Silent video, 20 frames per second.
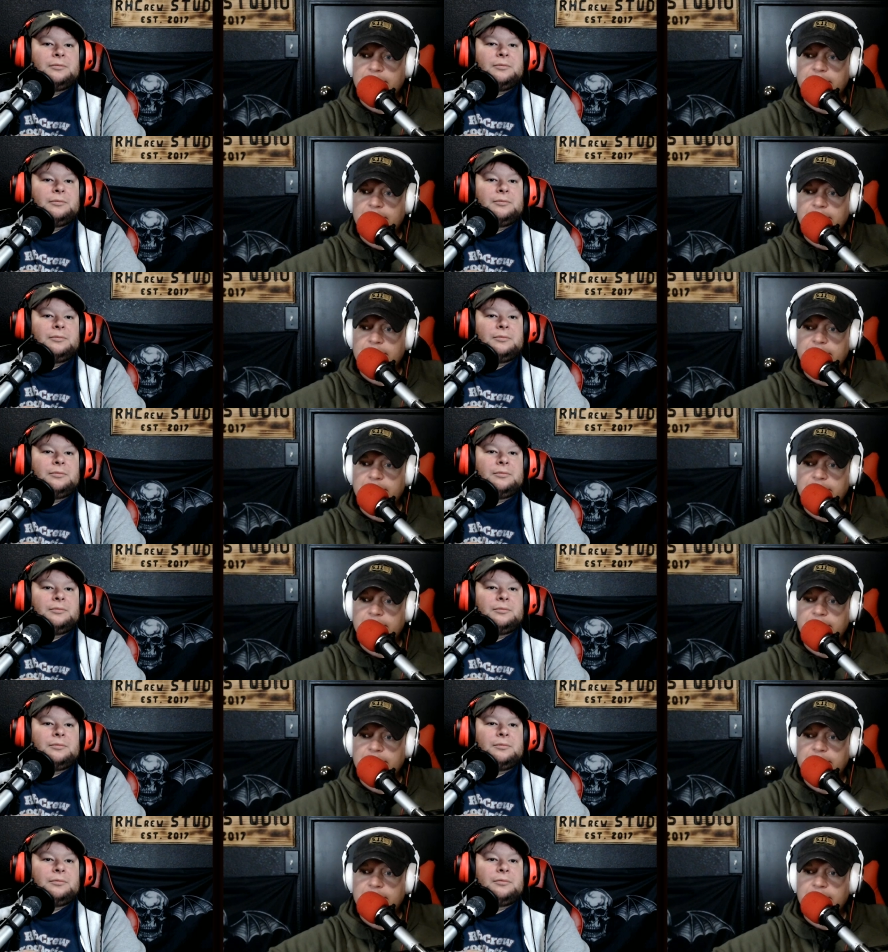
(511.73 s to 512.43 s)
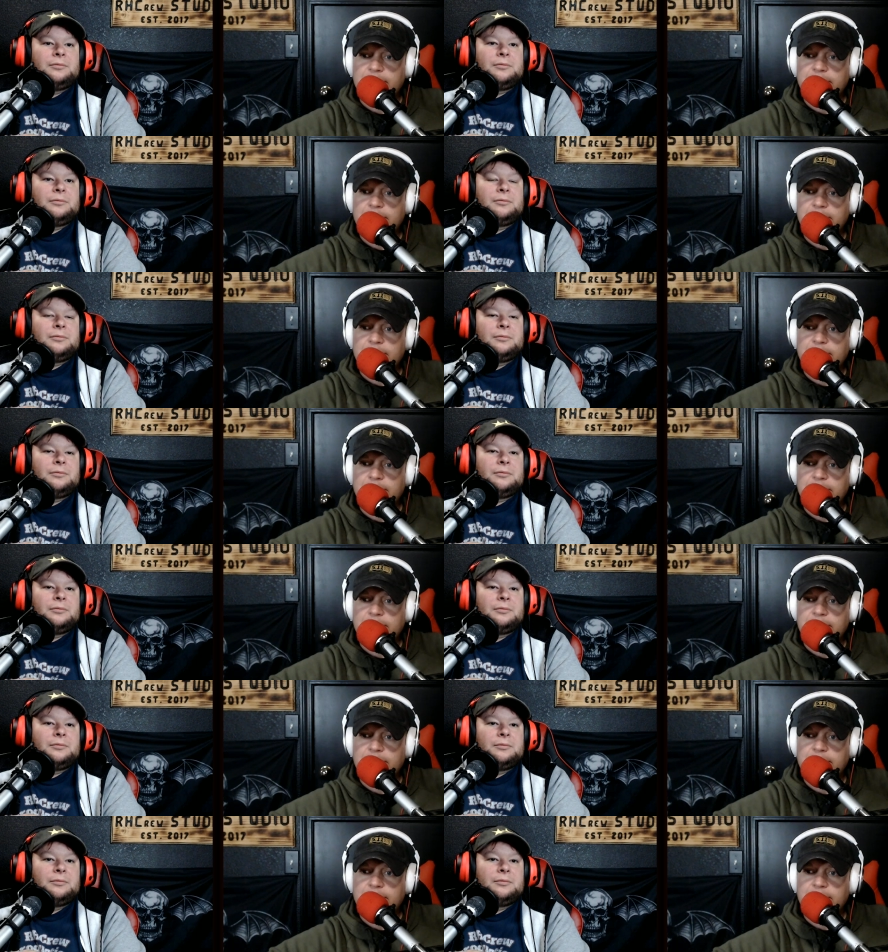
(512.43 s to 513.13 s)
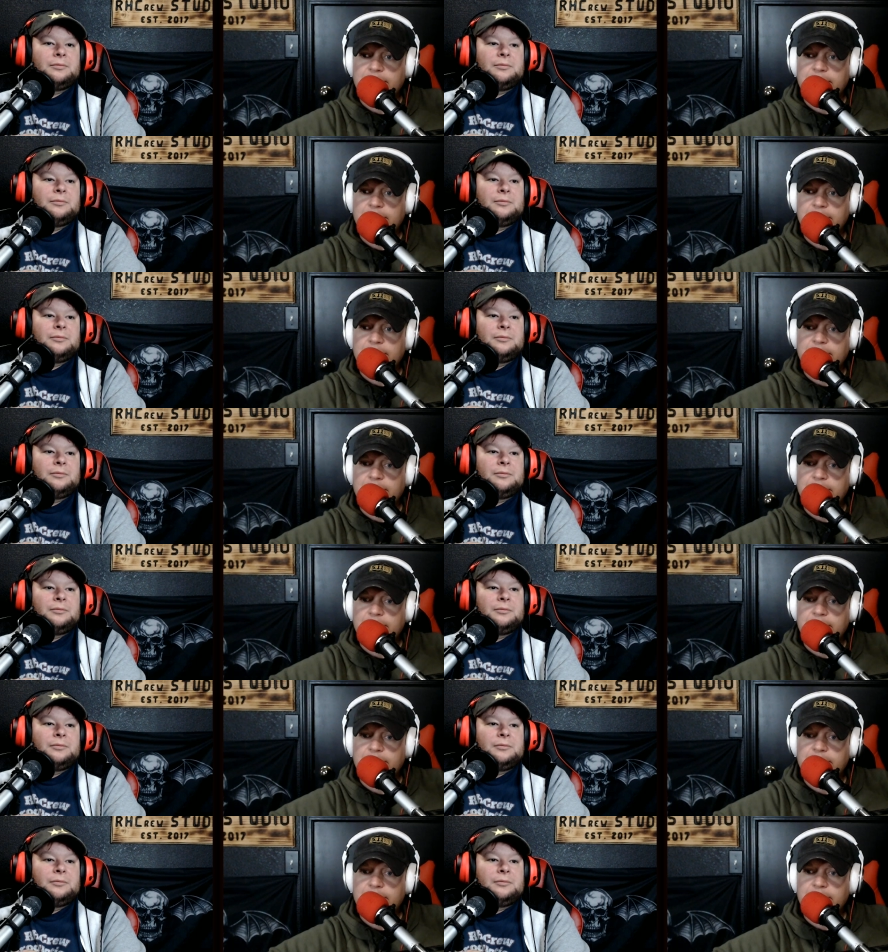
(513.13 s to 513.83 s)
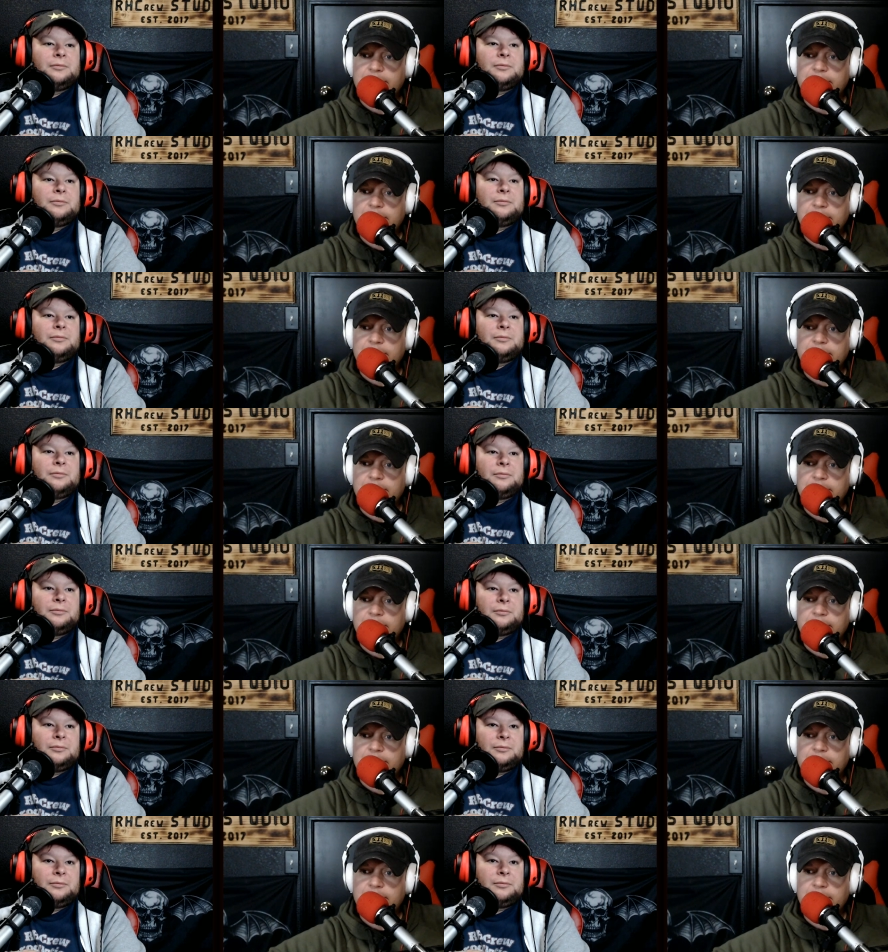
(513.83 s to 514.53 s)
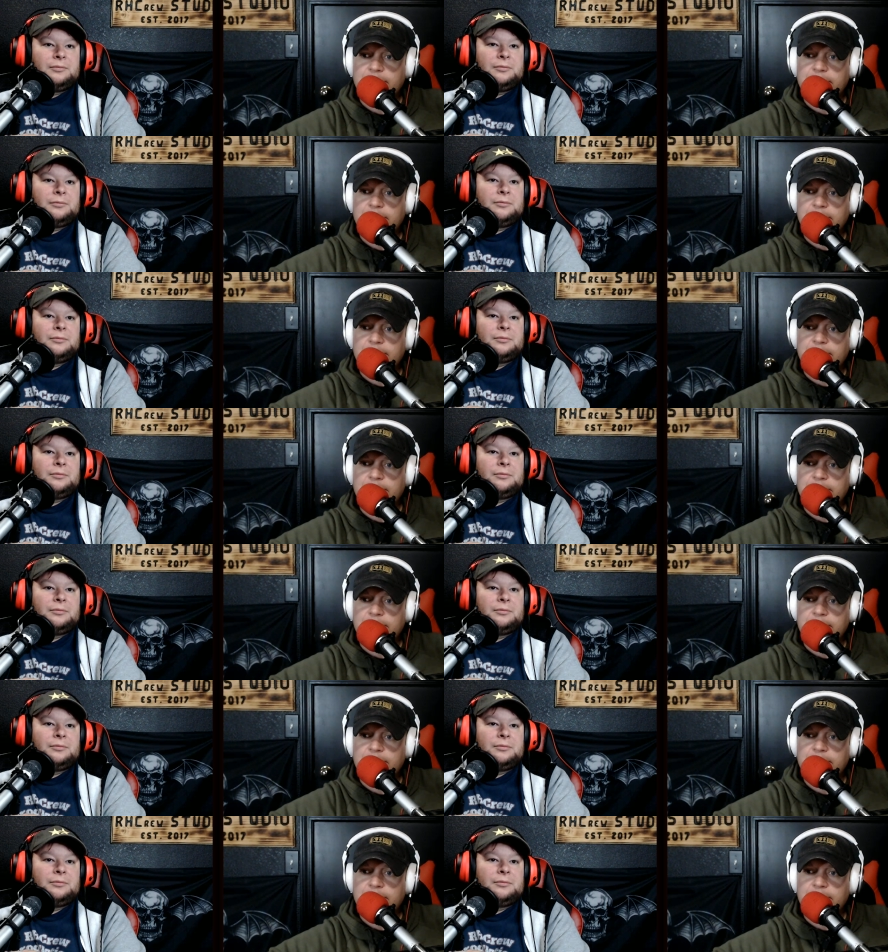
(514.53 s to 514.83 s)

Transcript: Nobody speaks.